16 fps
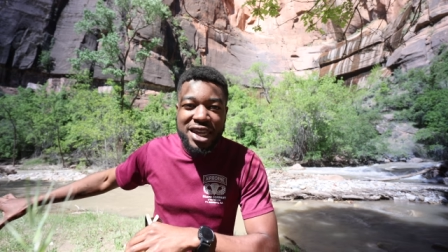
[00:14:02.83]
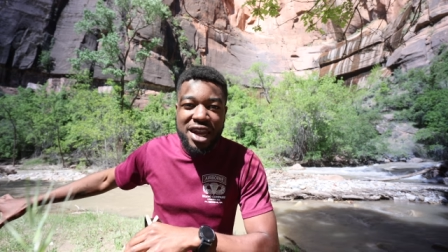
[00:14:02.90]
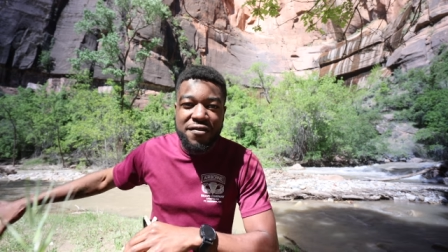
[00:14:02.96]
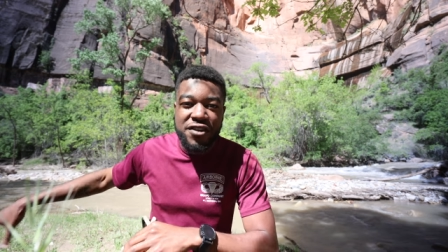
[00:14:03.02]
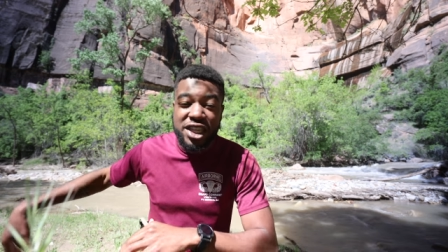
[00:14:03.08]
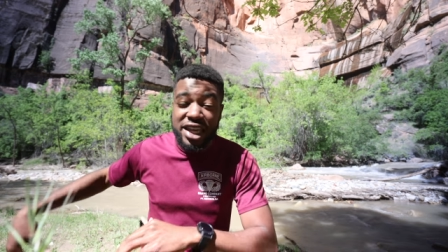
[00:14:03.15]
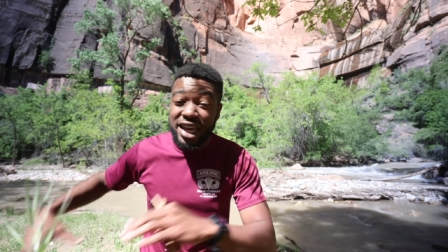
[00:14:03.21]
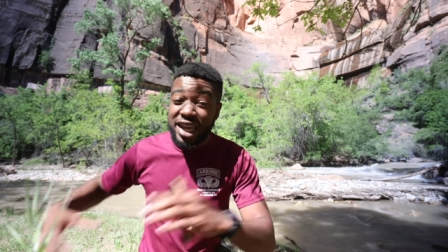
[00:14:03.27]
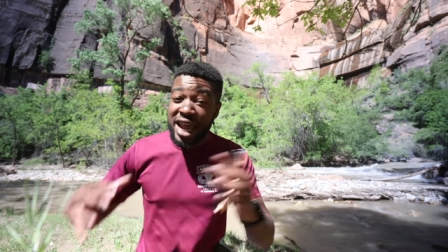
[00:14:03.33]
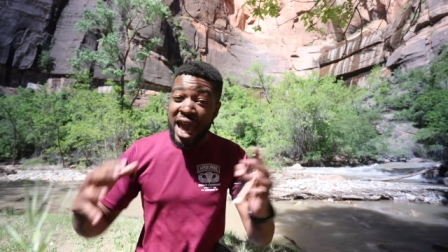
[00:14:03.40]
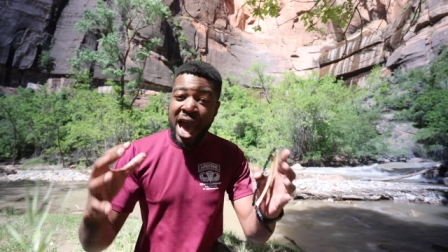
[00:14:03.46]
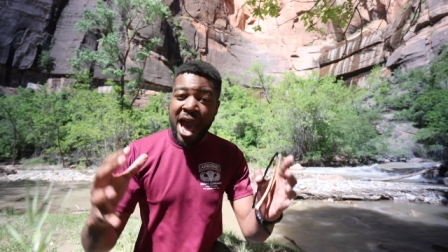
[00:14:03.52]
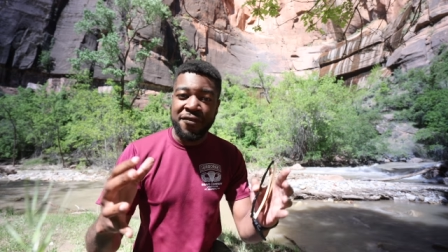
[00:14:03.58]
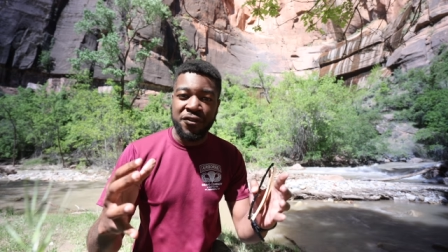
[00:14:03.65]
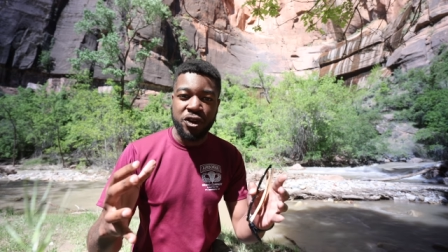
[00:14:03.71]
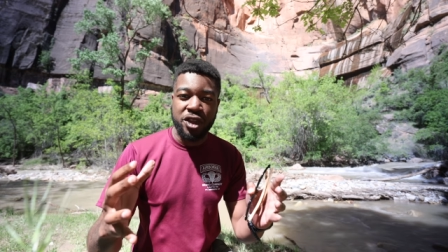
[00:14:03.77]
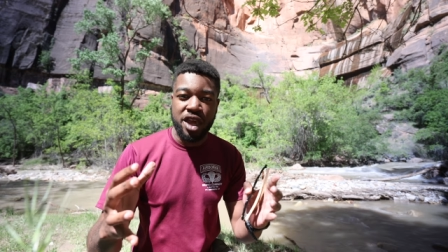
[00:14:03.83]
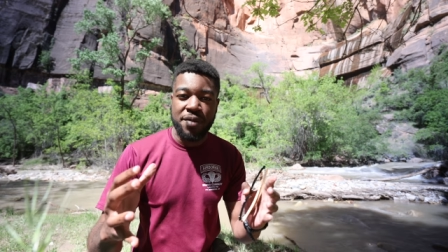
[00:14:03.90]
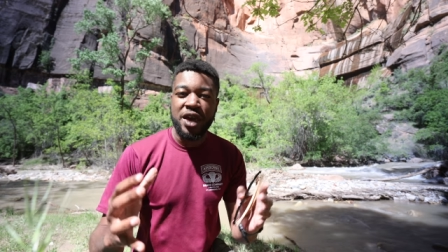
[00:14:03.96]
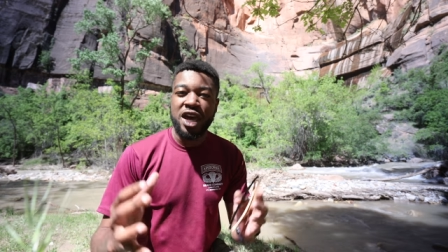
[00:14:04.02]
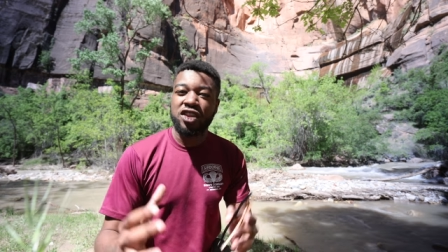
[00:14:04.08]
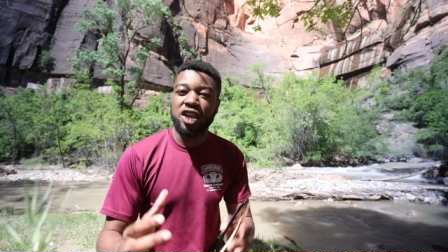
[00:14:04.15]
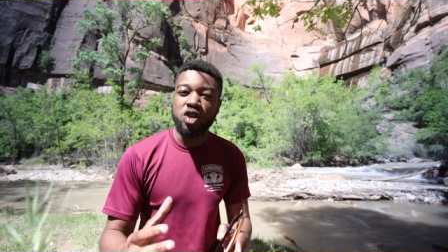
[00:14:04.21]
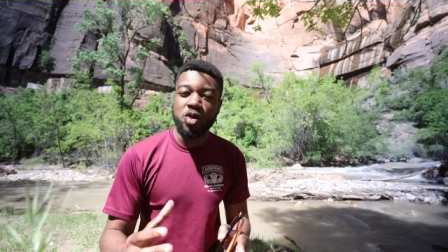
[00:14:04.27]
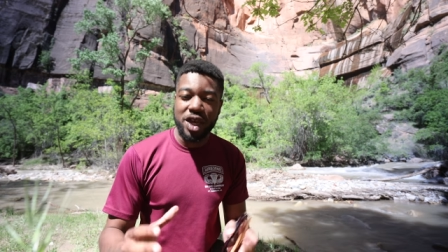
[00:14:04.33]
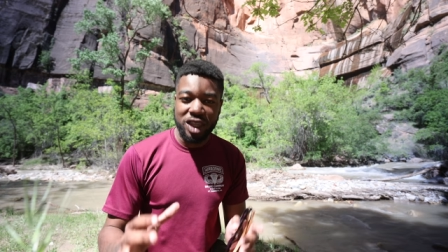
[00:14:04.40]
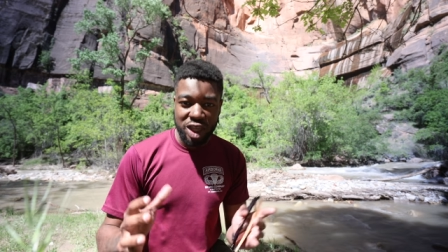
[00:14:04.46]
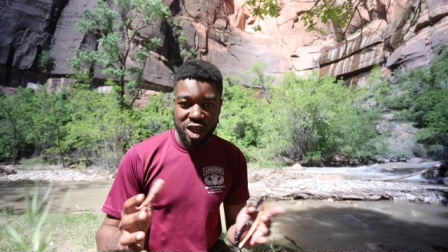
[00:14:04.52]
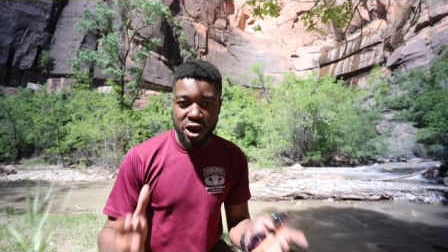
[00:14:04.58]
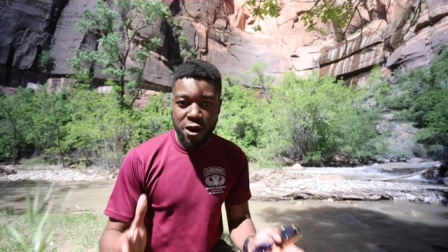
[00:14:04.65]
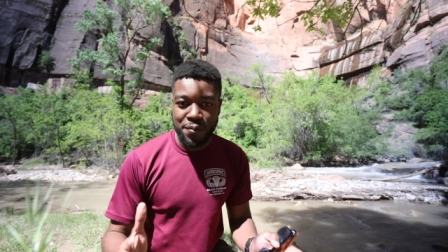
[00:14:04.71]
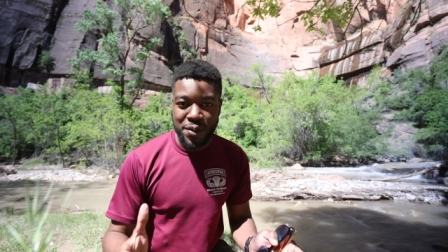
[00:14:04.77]
and everything, and after them, then you get
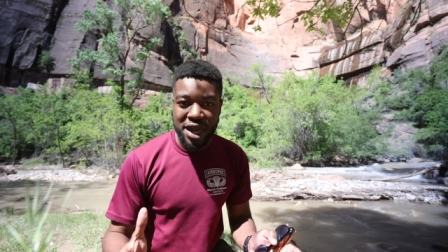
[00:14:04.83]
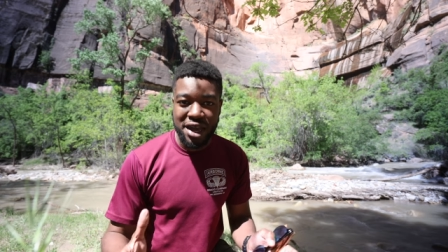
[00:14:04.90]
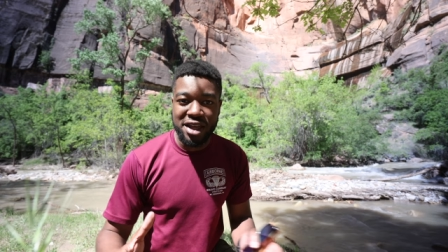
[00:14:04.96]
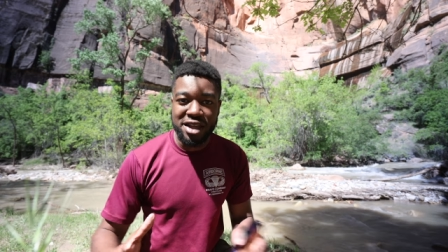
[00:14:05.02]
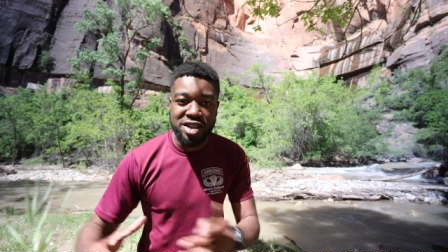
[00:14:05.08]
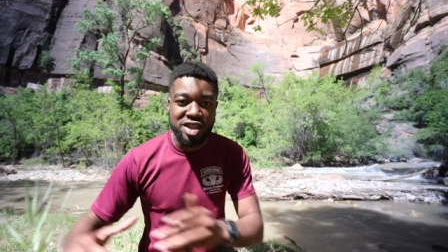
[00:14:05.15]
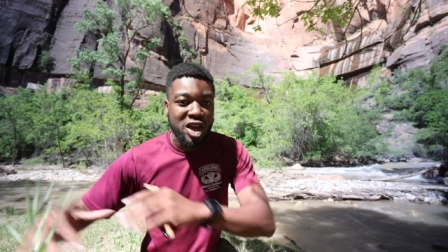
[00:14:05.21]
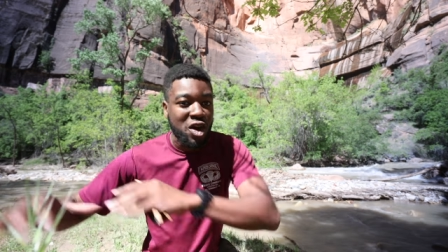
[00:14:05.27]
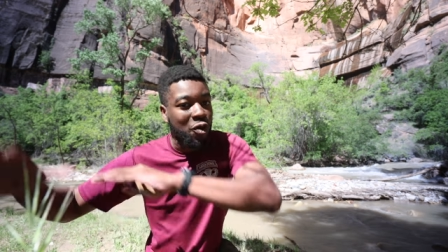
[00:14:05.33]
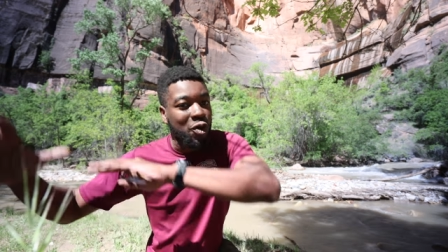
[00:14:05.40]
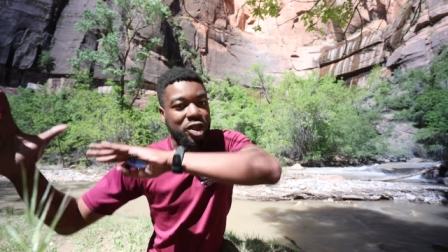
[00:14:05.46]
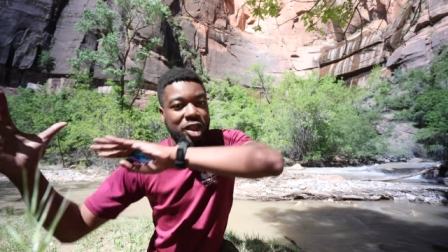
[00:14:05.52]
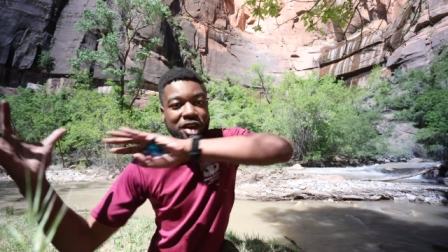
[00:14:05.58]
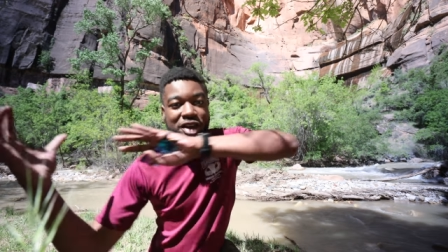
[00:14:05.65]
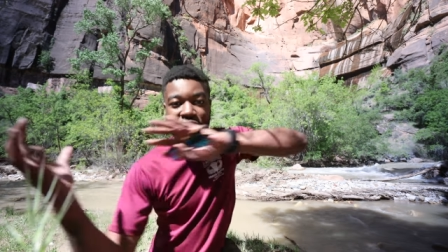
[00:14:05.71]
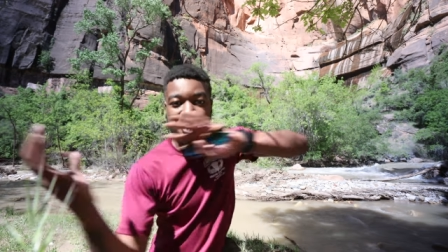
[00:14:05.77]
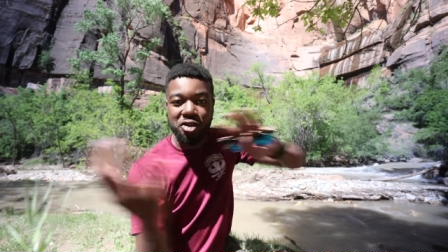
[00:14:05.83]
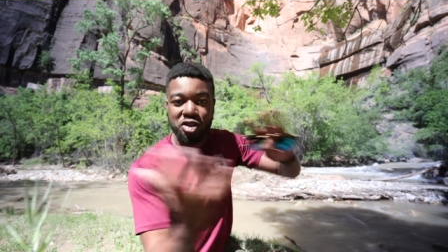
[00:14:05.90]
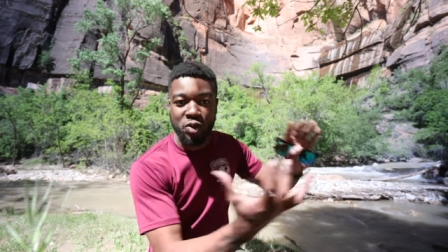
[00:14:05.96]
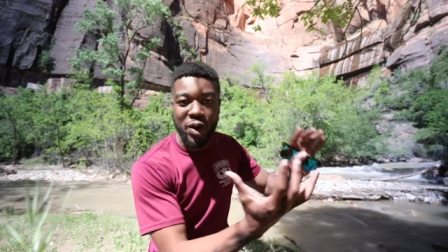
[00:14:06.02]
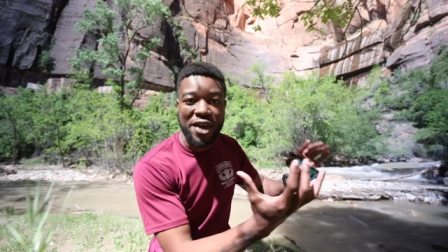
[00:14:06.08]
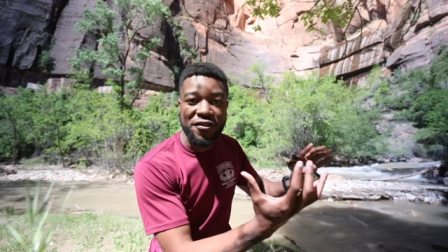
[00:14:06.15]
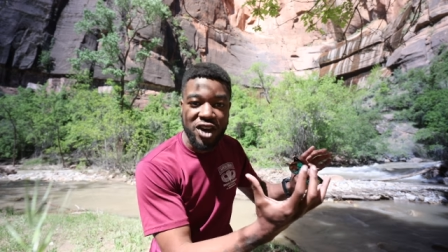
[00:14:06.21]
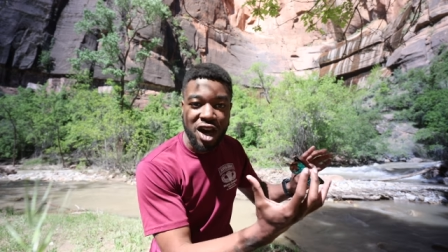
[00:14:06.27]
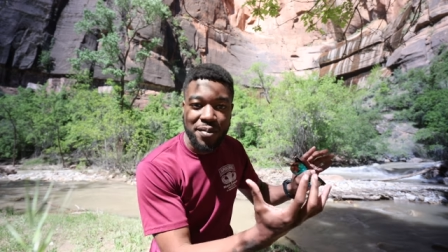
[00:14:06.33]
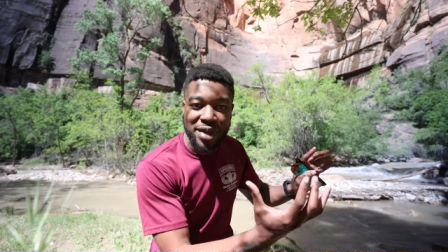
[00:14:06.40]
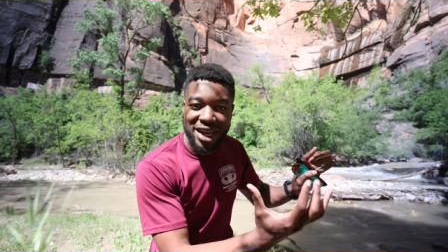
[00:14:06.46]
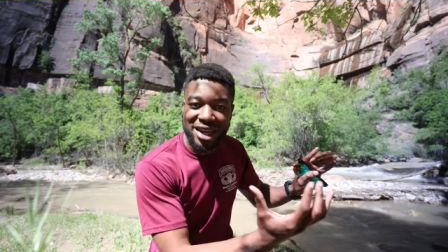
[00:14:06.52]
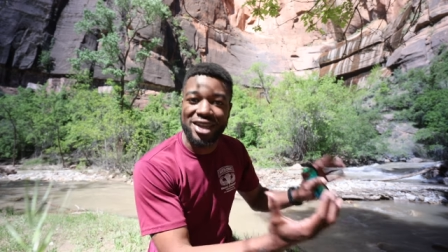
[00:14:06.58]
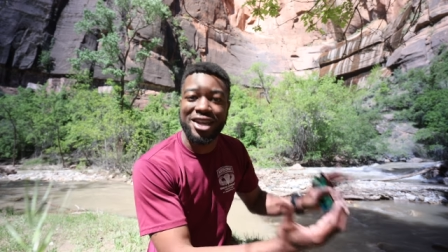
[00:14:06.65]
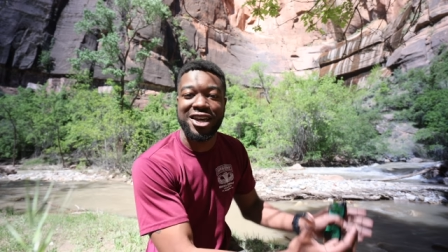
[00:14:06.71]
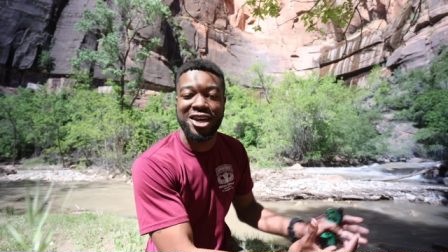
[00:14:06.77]
the Europeans with their huge wave coming
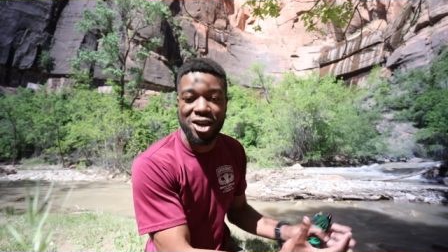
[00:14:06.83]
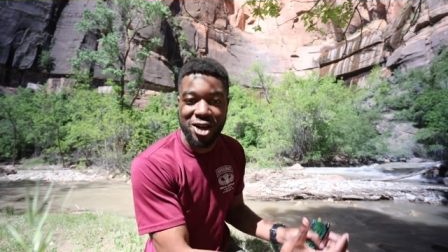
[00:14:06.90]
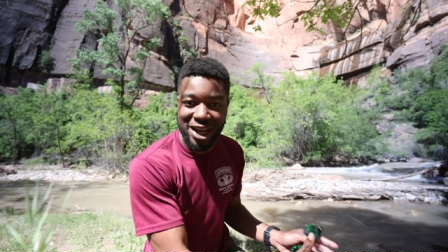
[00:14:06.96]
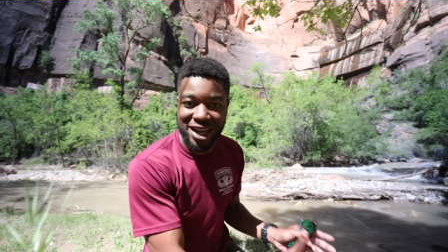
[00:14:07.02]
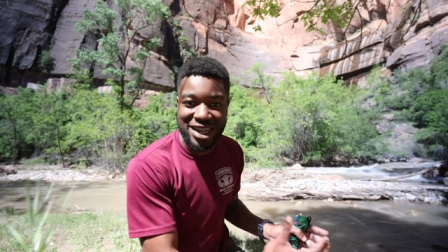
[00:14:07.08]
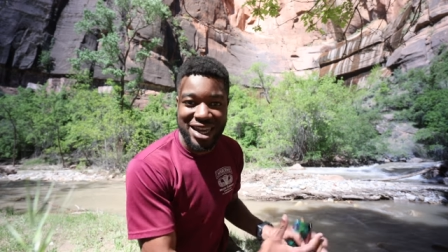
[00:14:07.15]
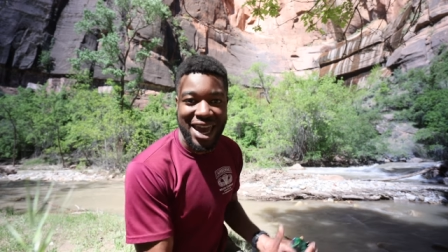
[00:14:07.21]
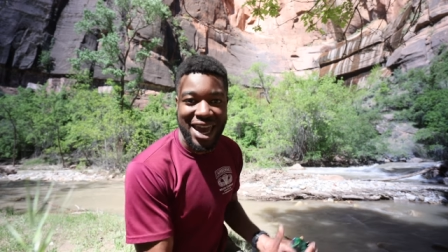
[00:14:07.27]
in here in the